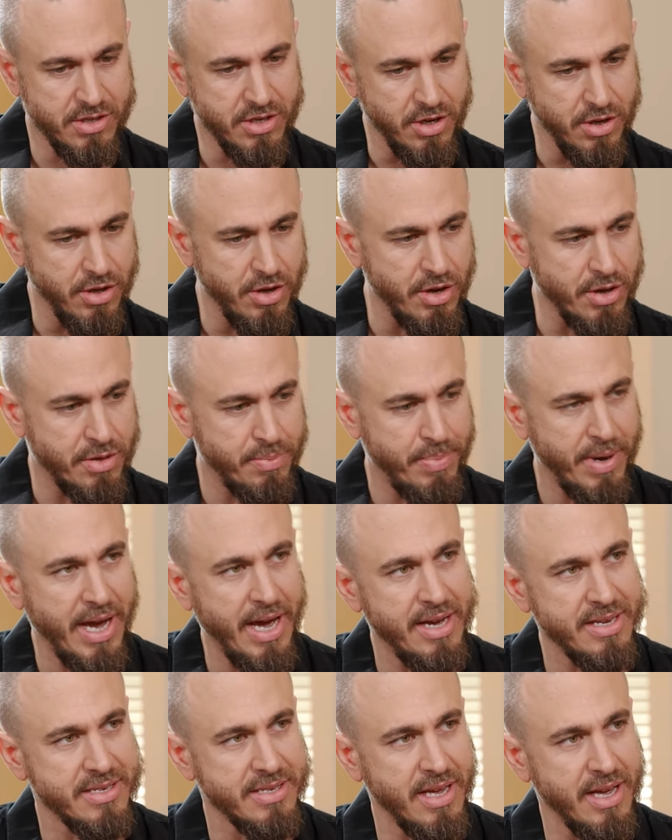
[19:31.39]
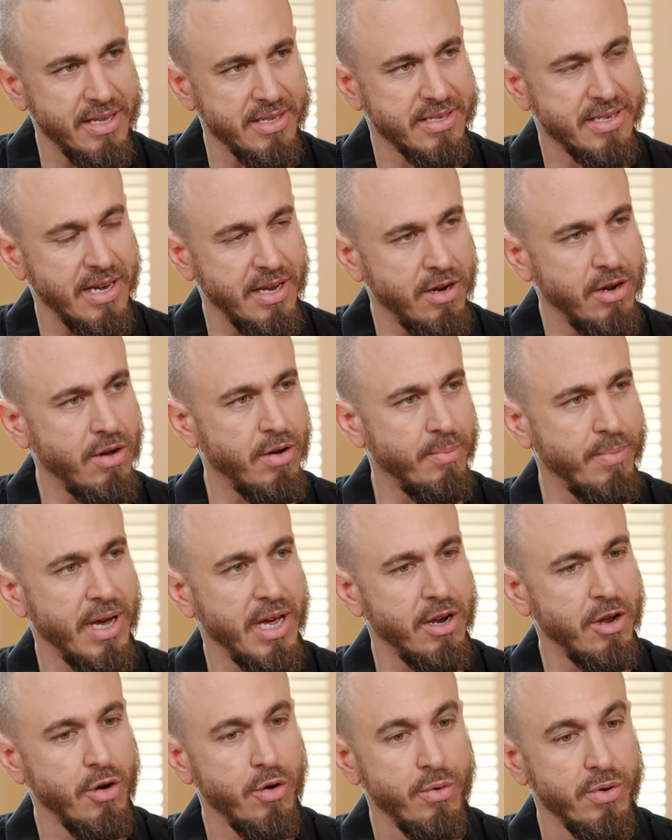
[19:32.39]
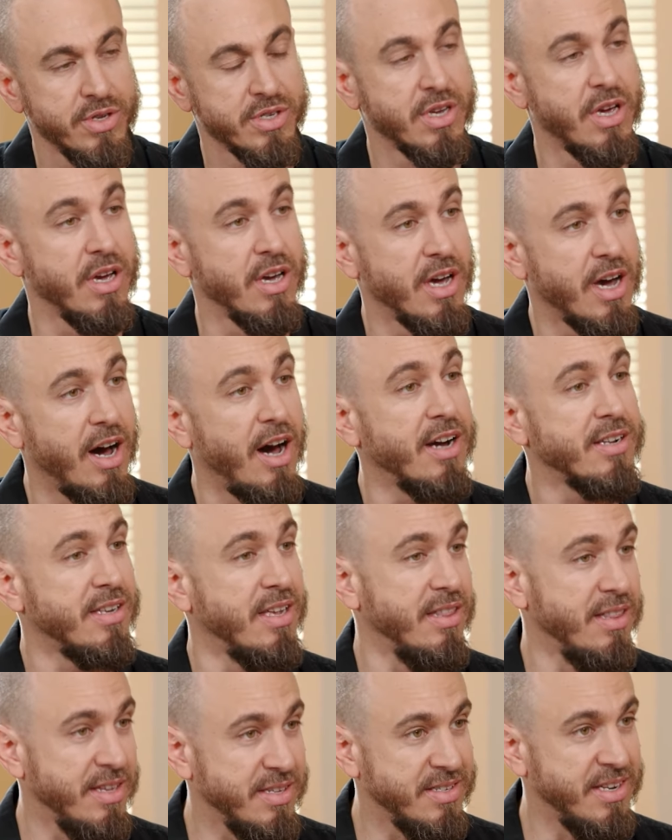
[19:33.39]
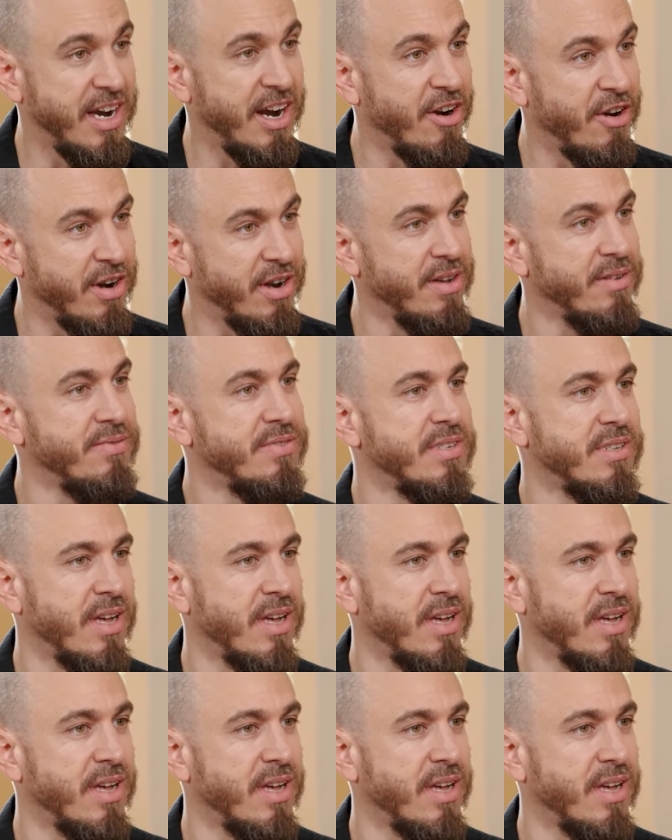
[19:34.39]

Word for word: to look past that and saying, oh, man, who is concocting these narratives?